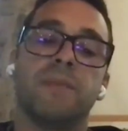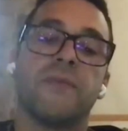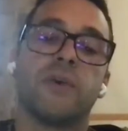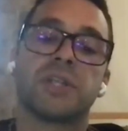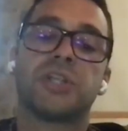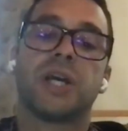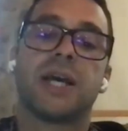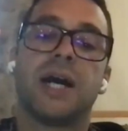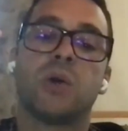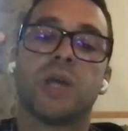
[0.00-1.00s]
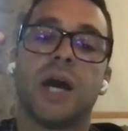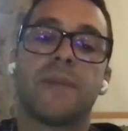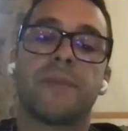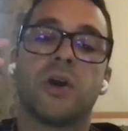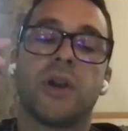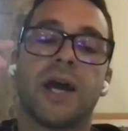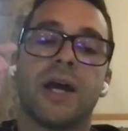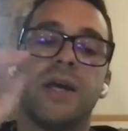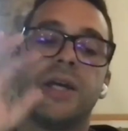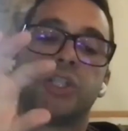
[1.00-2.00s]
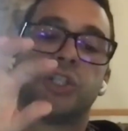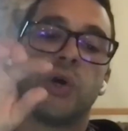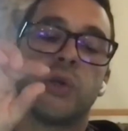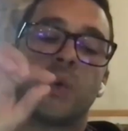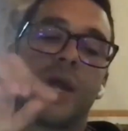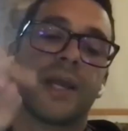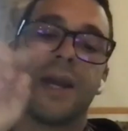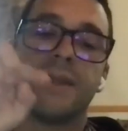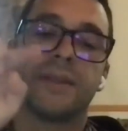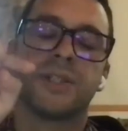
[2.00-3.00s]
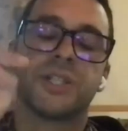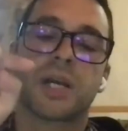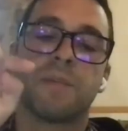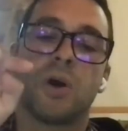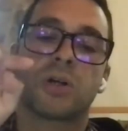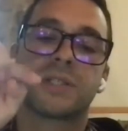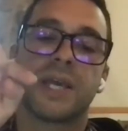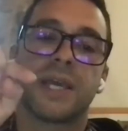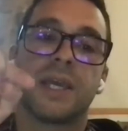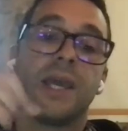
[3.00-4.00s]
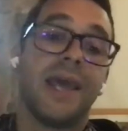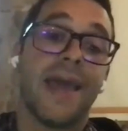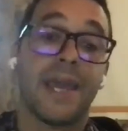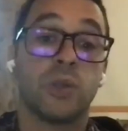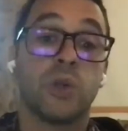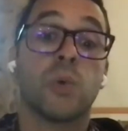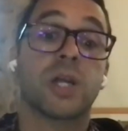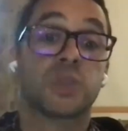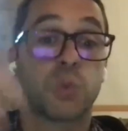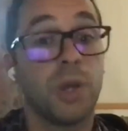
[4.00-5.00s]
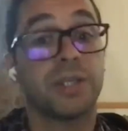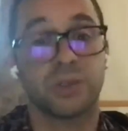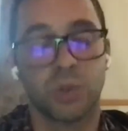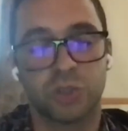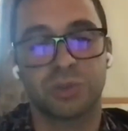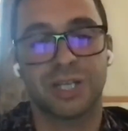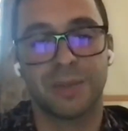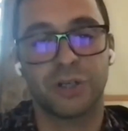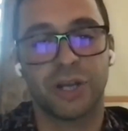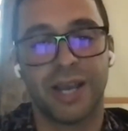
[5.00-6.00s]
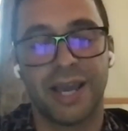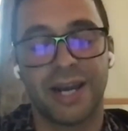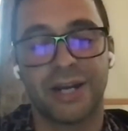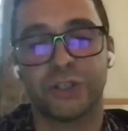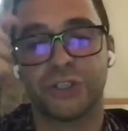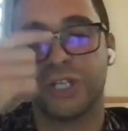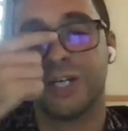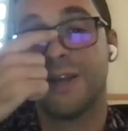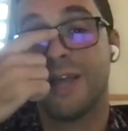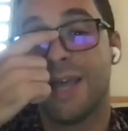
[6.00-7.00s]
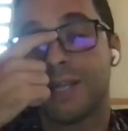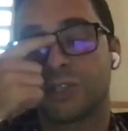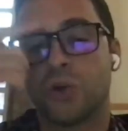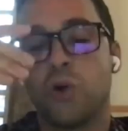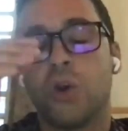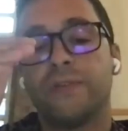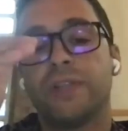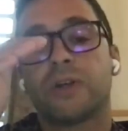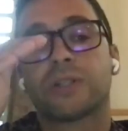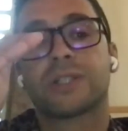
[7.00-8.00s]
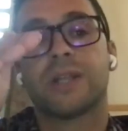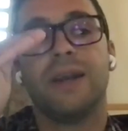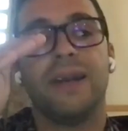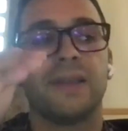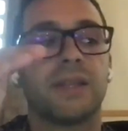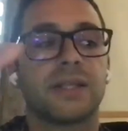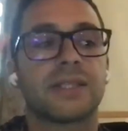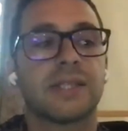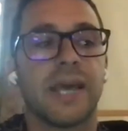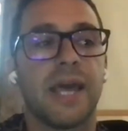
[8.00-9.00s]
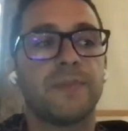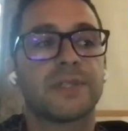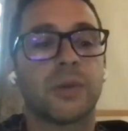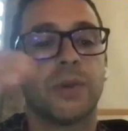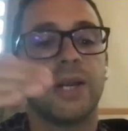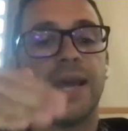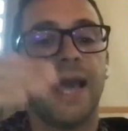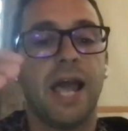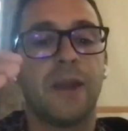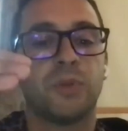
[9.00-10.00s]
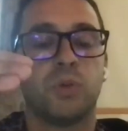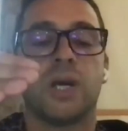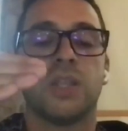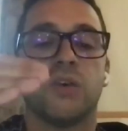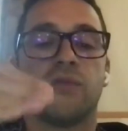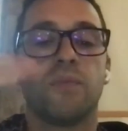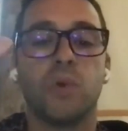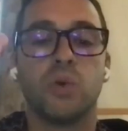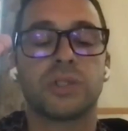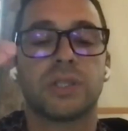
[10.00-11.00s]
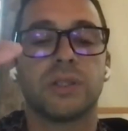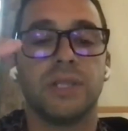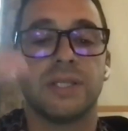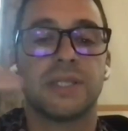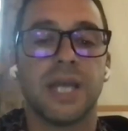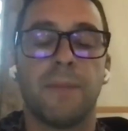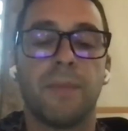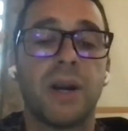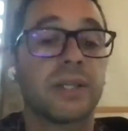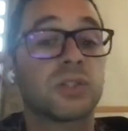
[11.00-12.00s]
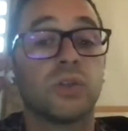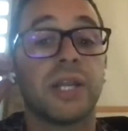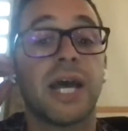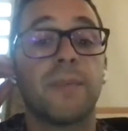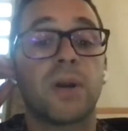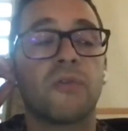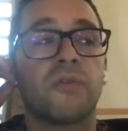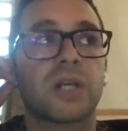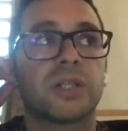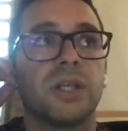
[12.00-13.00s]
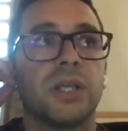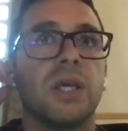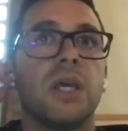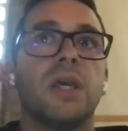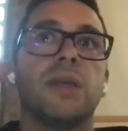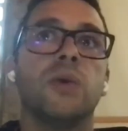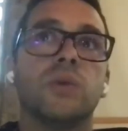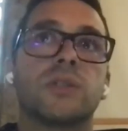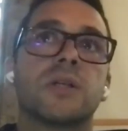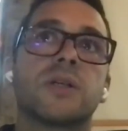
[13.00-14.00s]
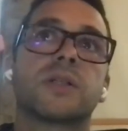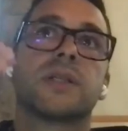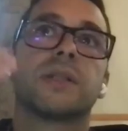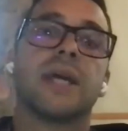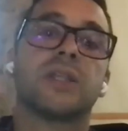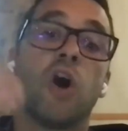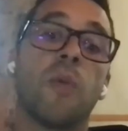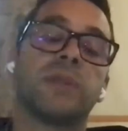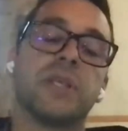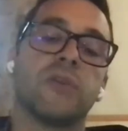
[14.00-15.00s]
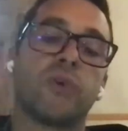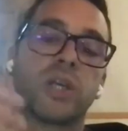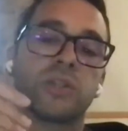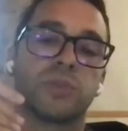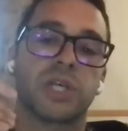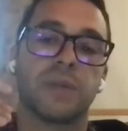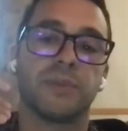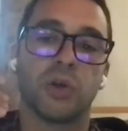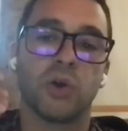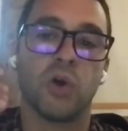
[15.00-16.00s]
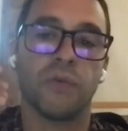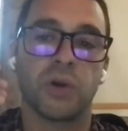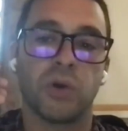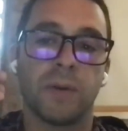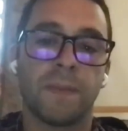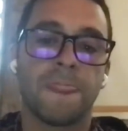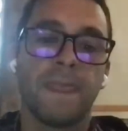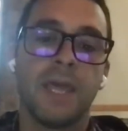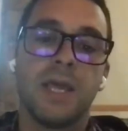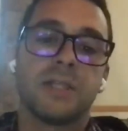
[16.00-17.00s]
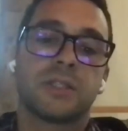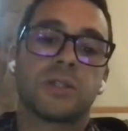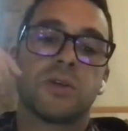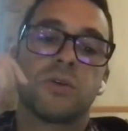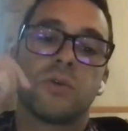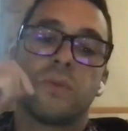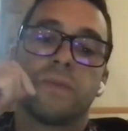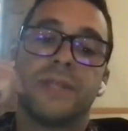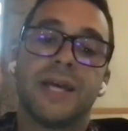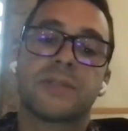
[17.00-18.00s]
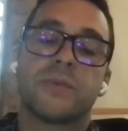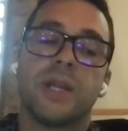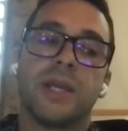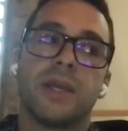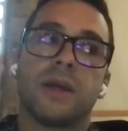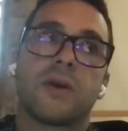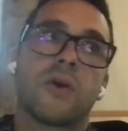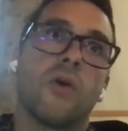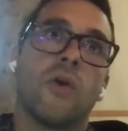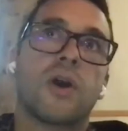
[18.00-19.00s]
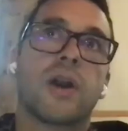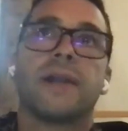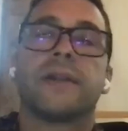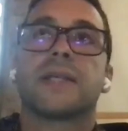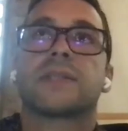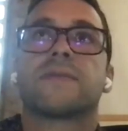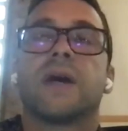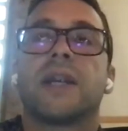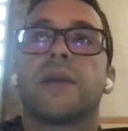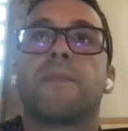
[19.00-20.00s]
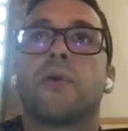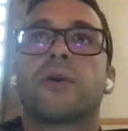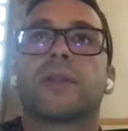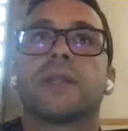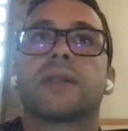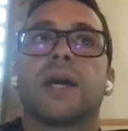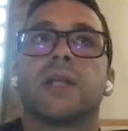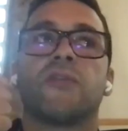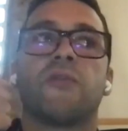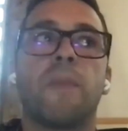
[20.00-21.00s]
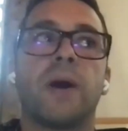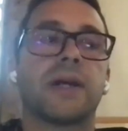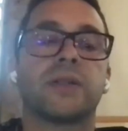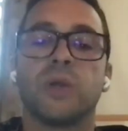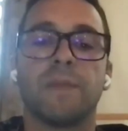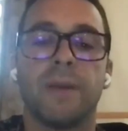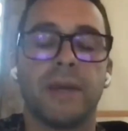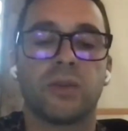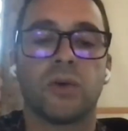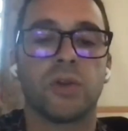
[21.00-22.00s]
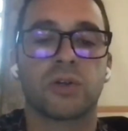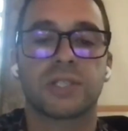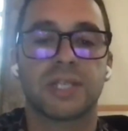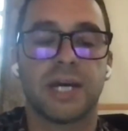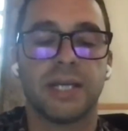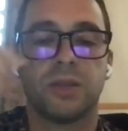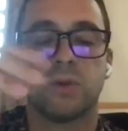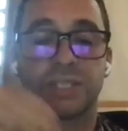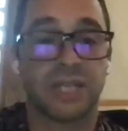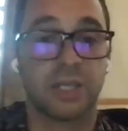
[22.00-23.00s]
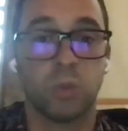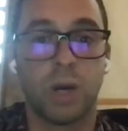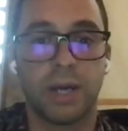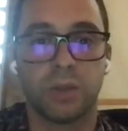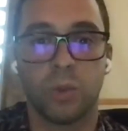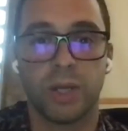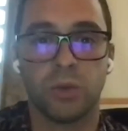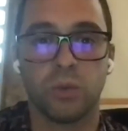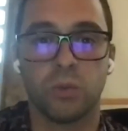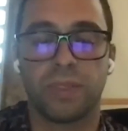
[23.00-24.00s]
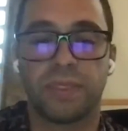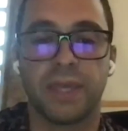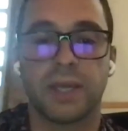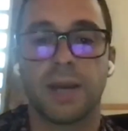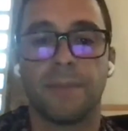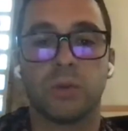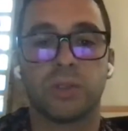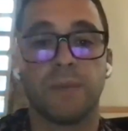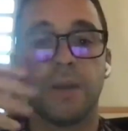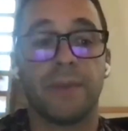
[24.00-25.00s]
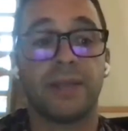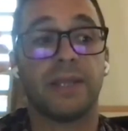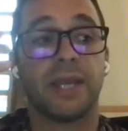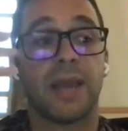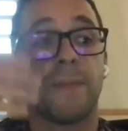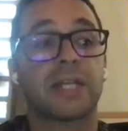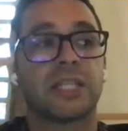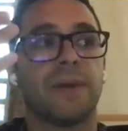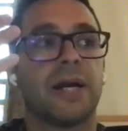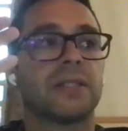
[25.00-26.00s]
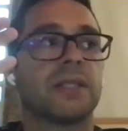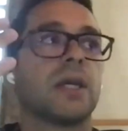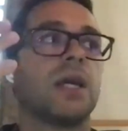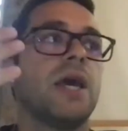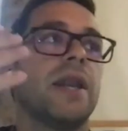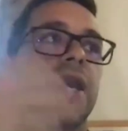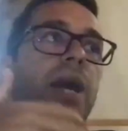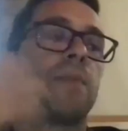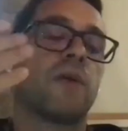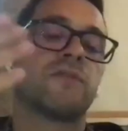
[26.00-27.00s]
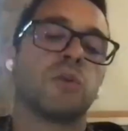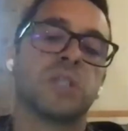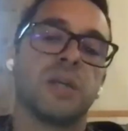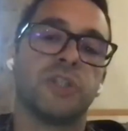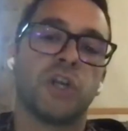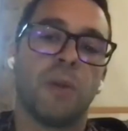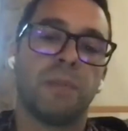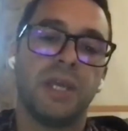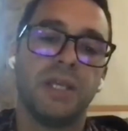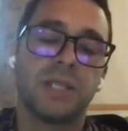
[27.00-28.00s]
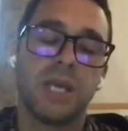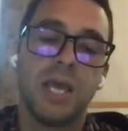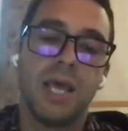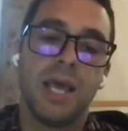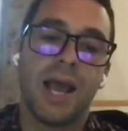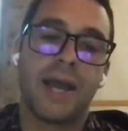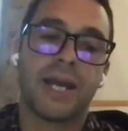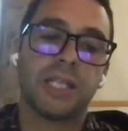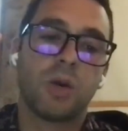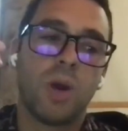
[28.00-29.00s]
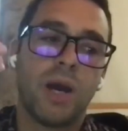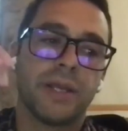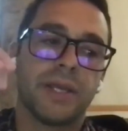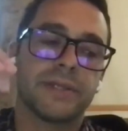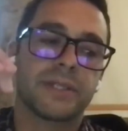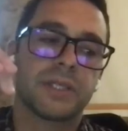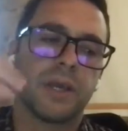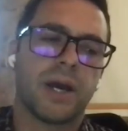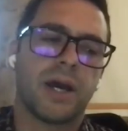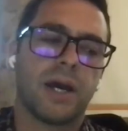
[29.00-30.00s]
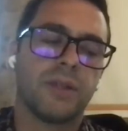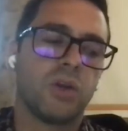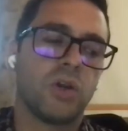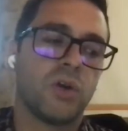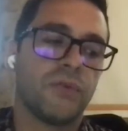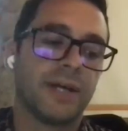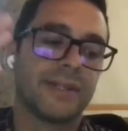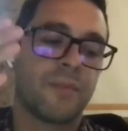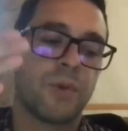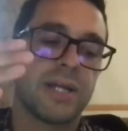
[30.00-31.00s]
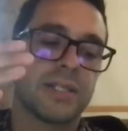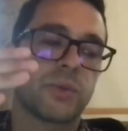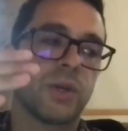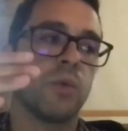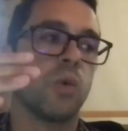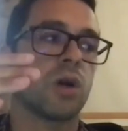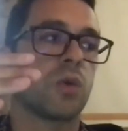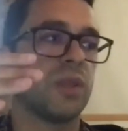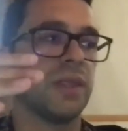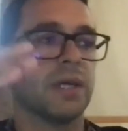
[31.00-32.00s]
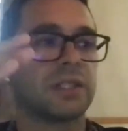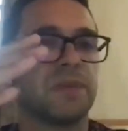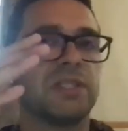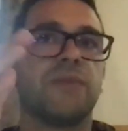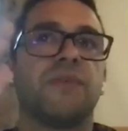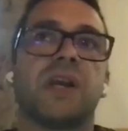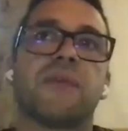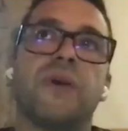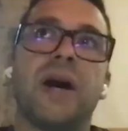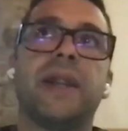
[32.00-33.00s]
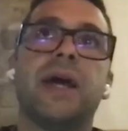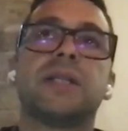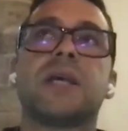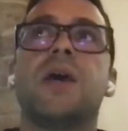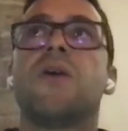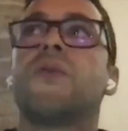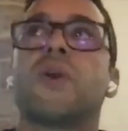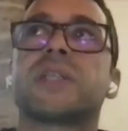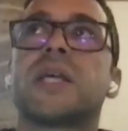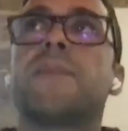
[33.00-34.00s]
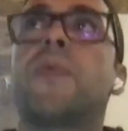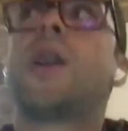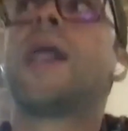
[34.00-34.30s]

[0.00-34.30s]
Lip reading: before the checkout, I'm gonna show you like a little checkbox saying, hey, do you want to switch it to a subscription again? Are you sure? So all of those little steps really help to kind of boost this number. And so the number of actually users that opt in for a subscription overall. So that's really core, and that's an important kind of part to implement on your site-wide when you think about implementing and maximizing number of subscription opt-ins. Another one is, I don't know if other brands really work with the specific funnels. For example,